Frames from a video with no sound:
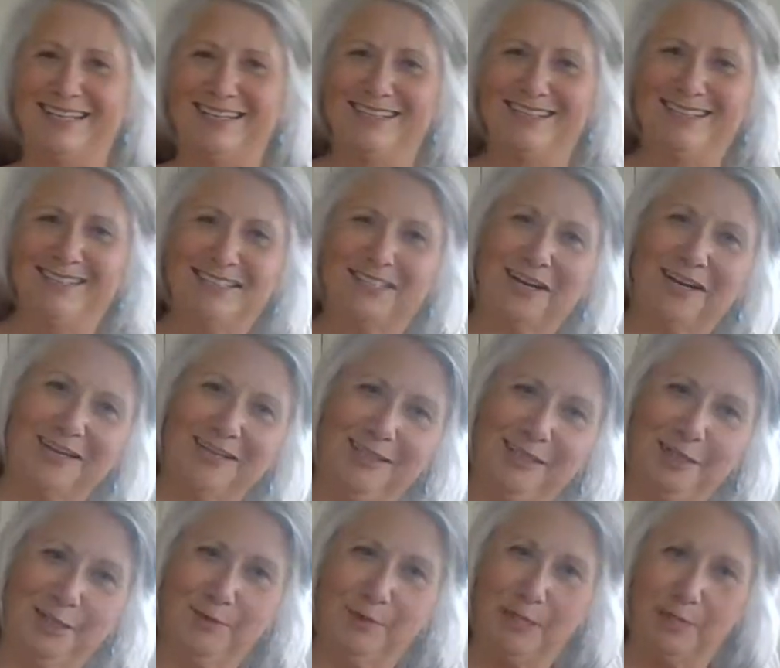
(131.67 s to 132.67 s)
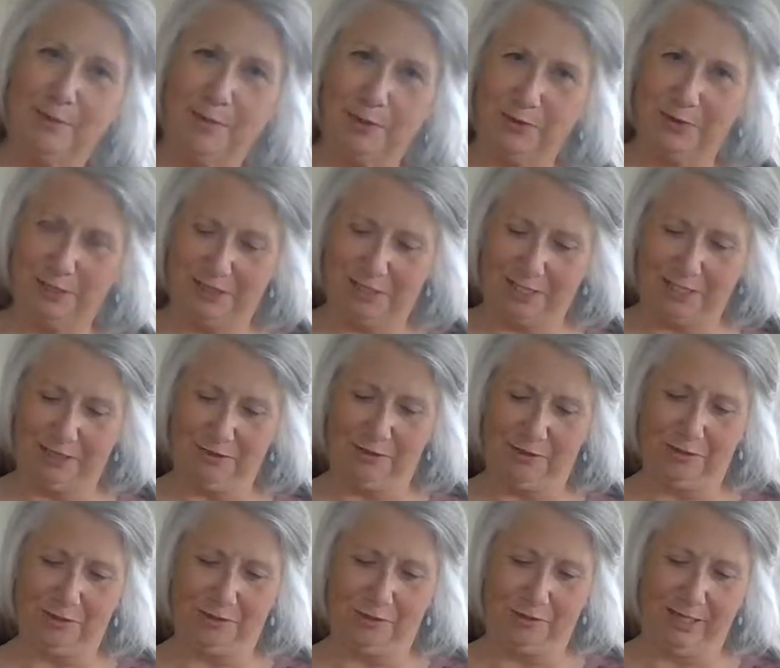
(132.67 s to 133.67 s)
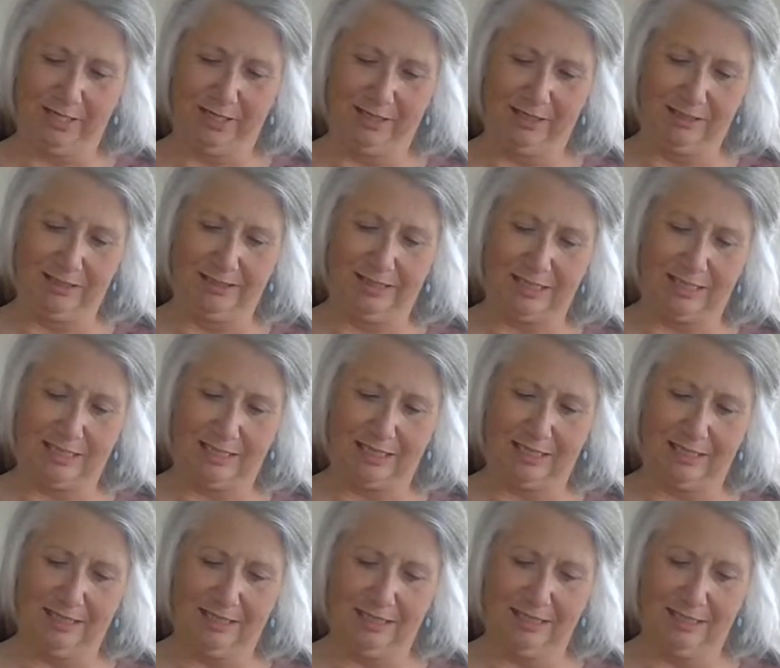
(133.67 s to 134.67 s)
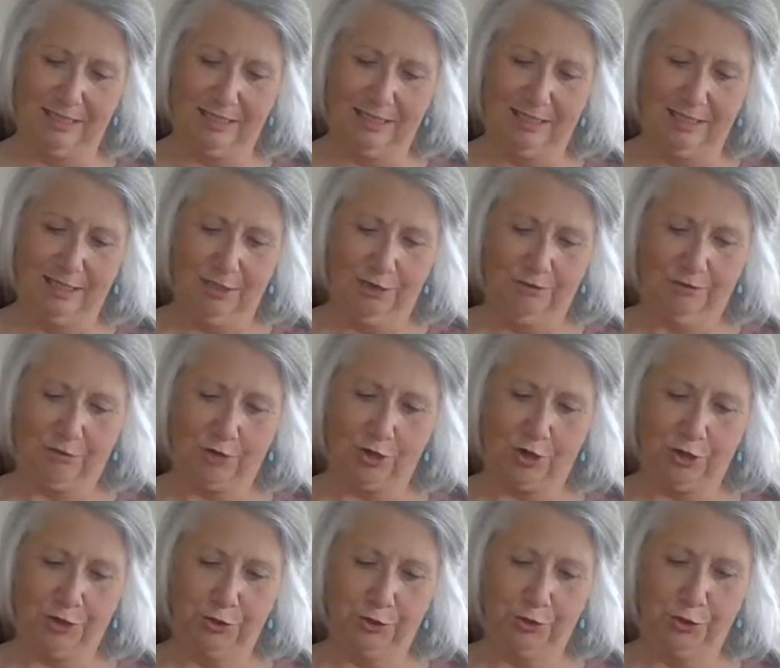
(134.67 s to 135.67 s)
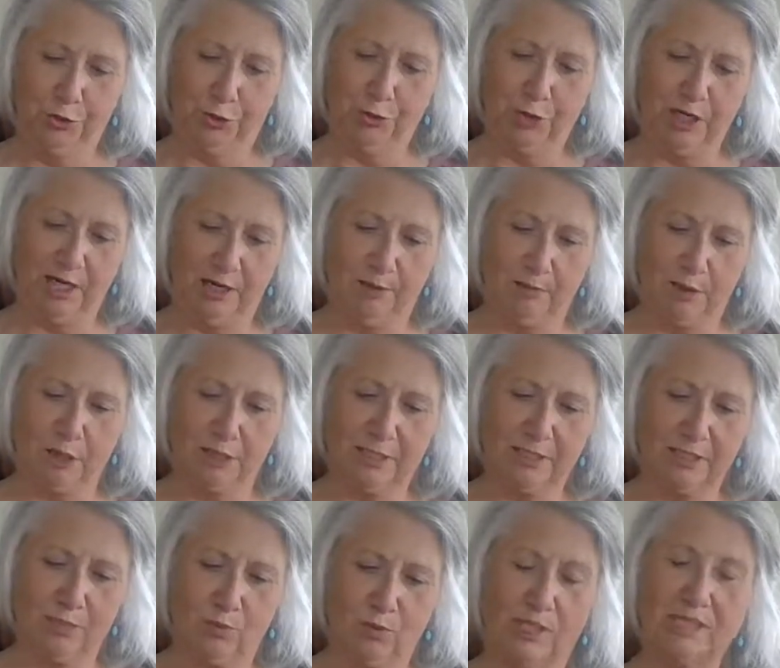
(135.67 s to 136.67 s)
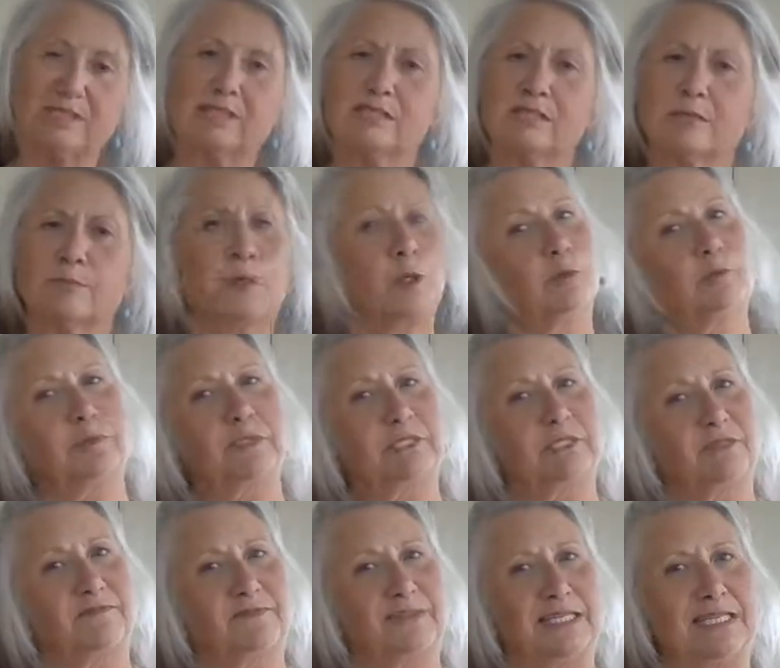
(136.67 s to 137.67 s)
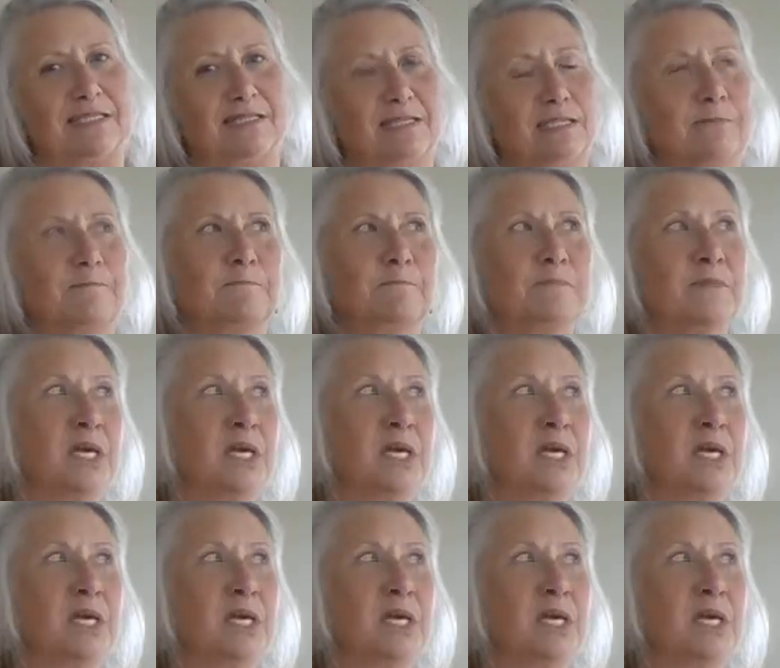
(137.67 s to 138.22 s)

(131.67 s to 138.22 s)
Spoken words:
let's talk a little bit about the tarot. And for all you newcomers, what's the purpose of this?